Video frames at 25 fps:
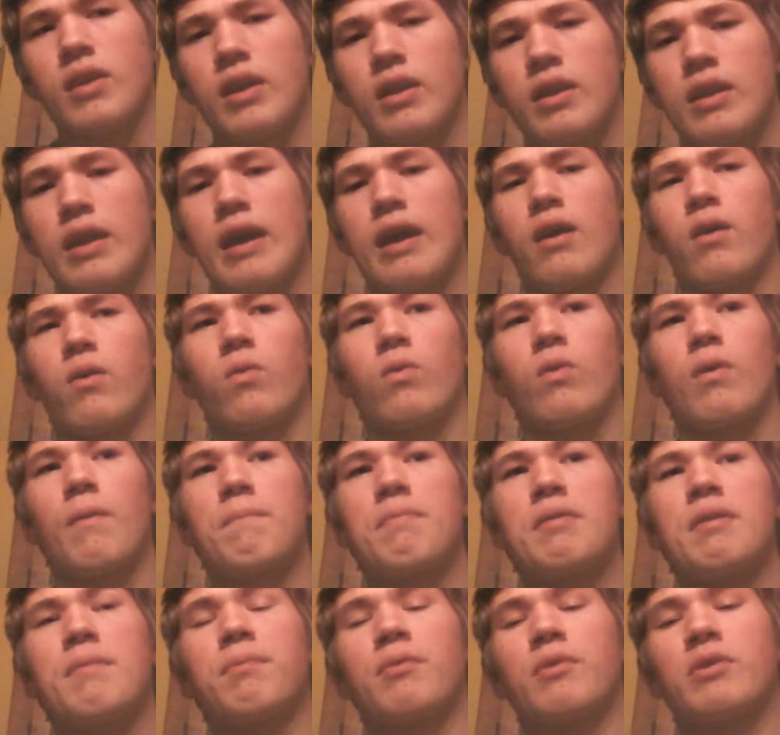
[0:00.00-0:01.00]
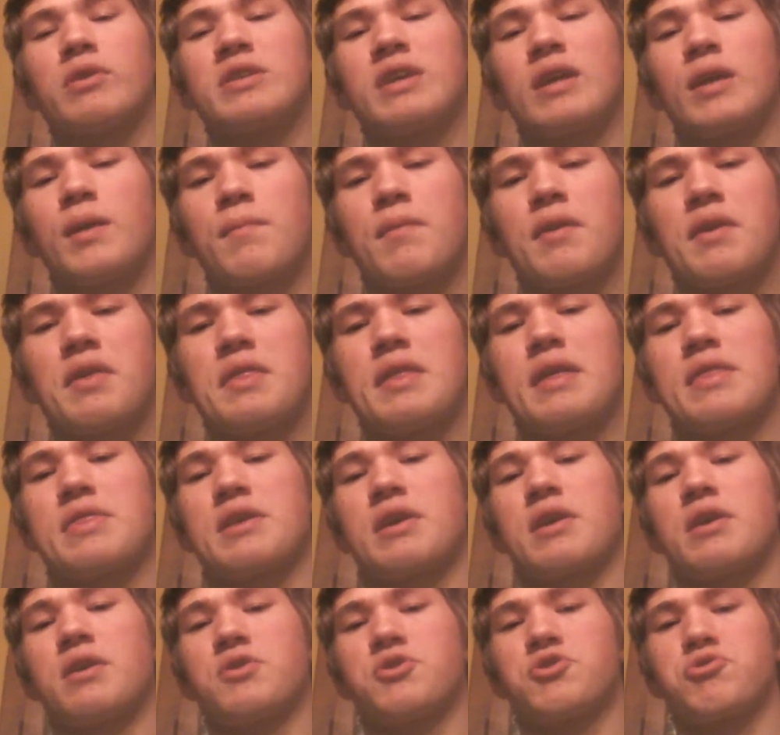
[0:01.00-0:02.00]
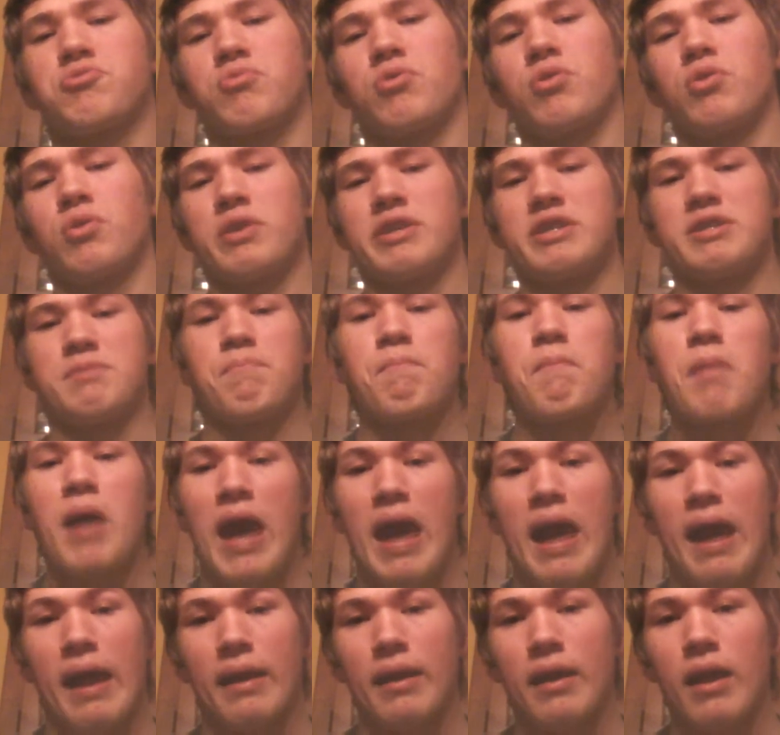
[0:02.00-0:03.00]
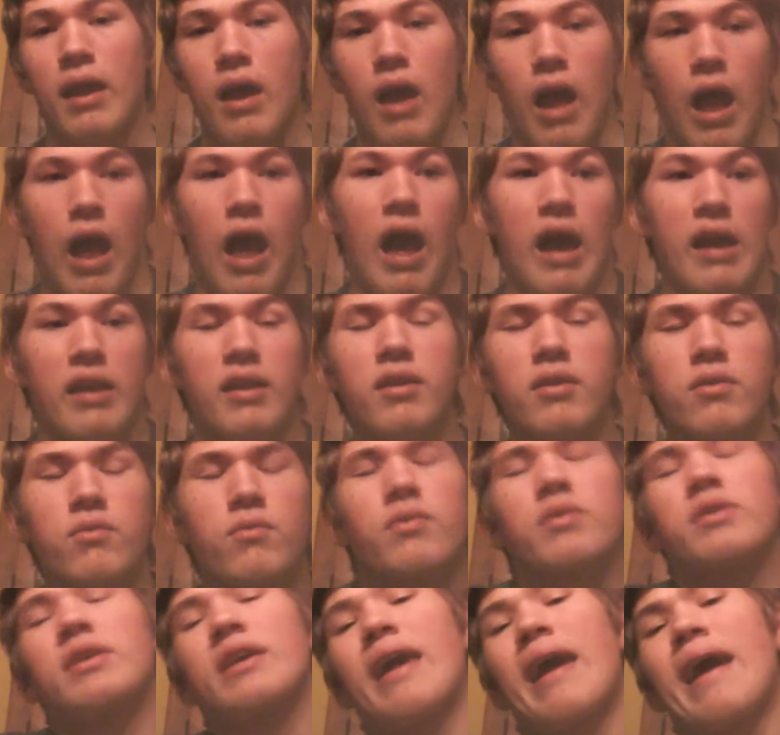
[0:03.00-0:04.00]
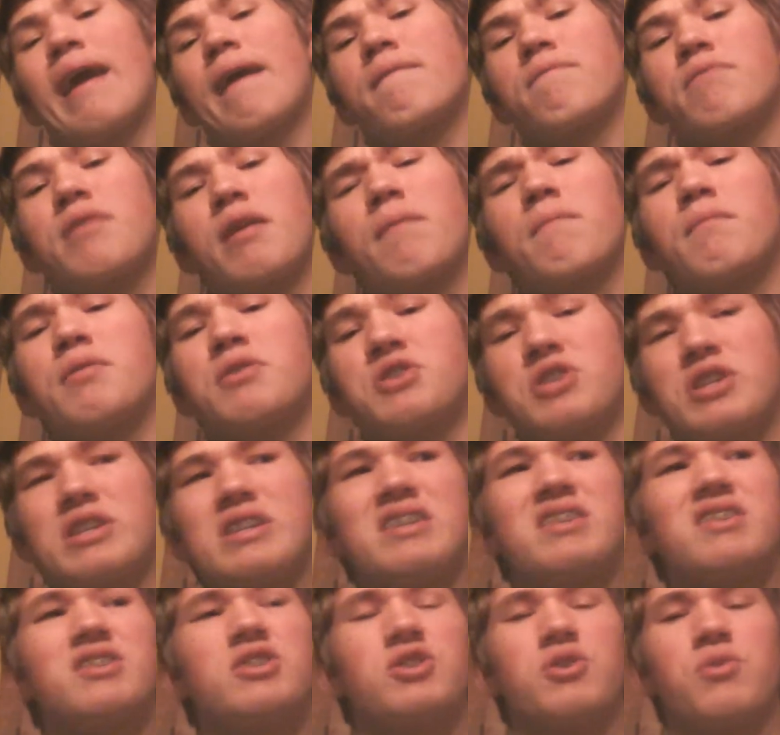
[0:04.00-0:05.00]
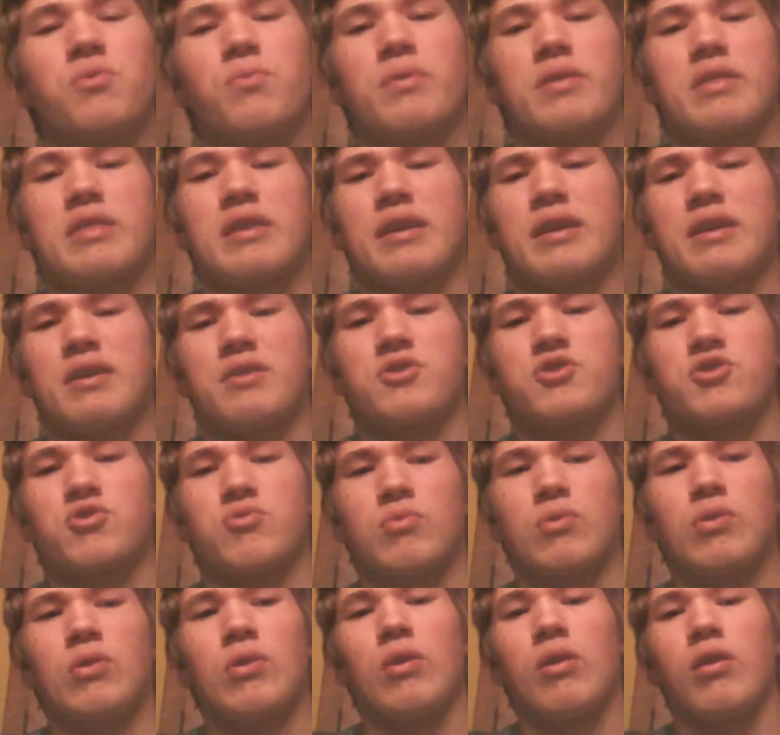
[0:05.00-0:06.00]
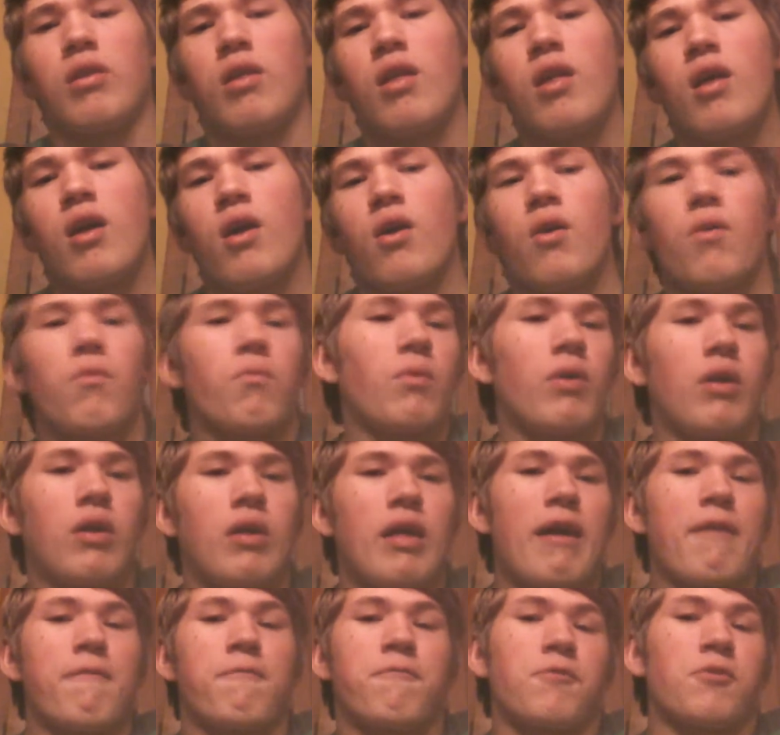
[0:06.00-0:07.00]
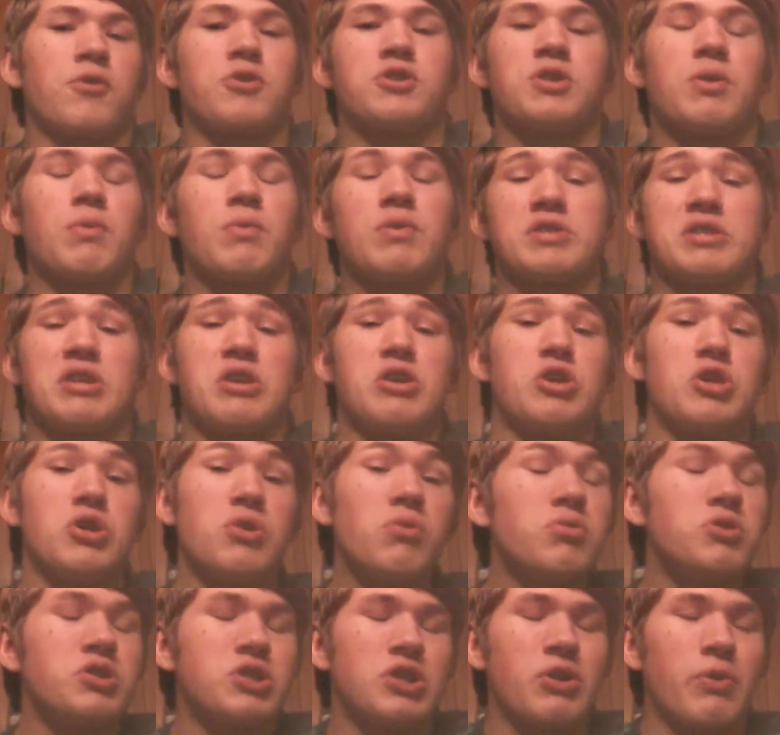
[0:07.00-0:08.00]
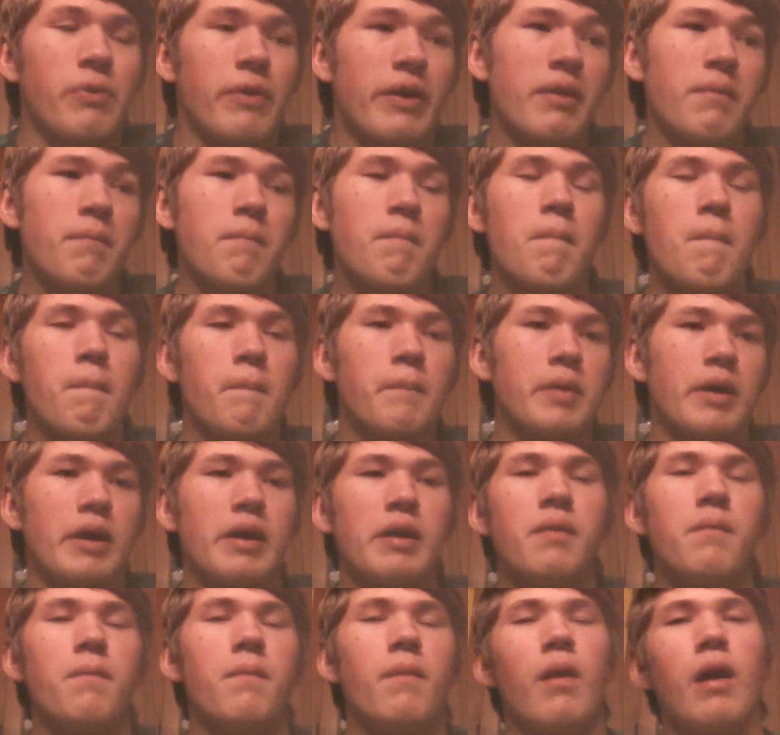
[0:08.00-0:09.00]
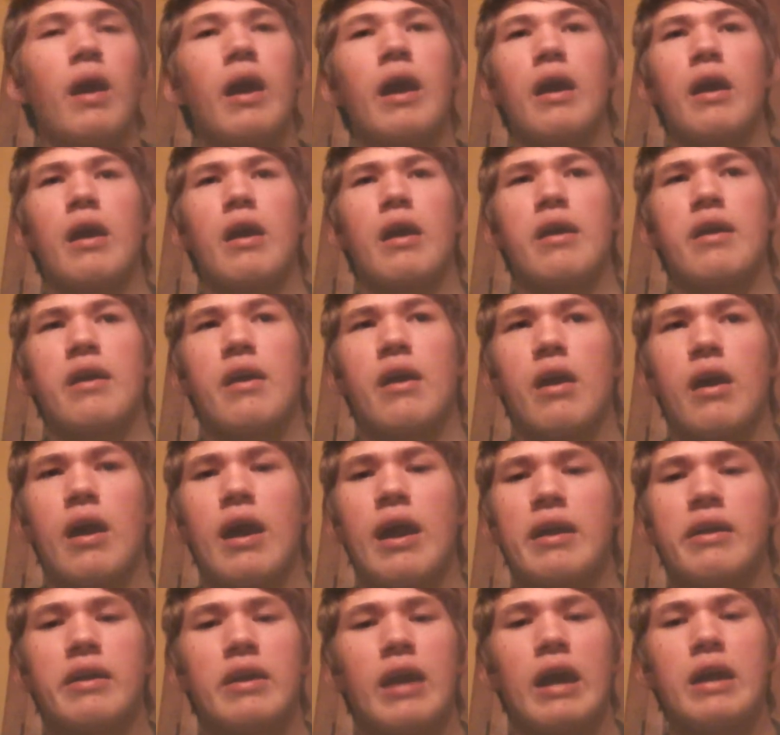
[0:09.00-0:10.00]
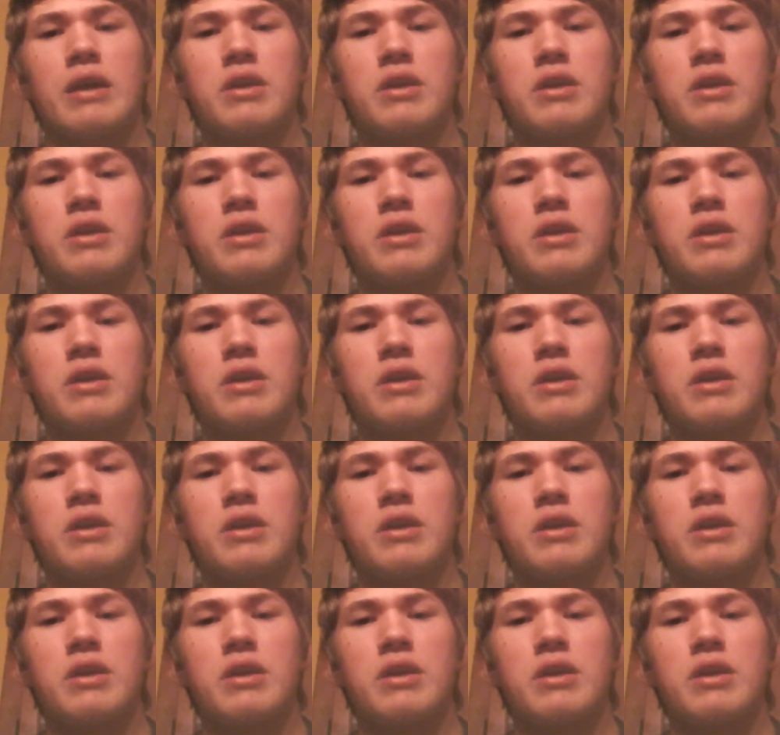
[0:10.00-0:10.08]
Now, people are telling me that the control is bad. I didn't really have that much issue with the control. Well, at first I wasn't used to it, but that's